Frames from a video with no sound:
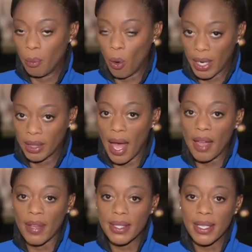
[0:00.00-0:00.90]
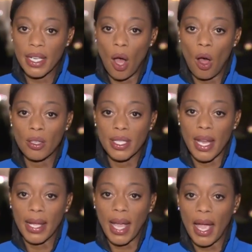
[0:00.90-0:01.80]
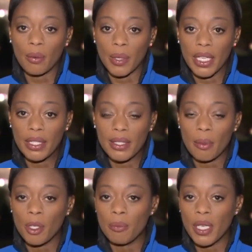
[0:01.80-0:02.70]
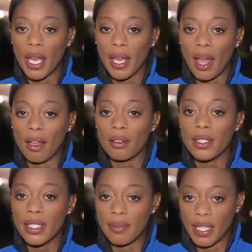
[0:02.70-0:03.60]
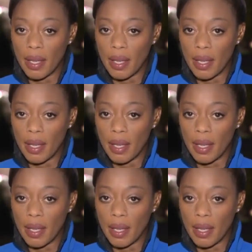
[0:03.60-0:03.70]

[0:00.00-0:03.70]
Reporting live at City Hall tonight, Kyrie, WBAL, TV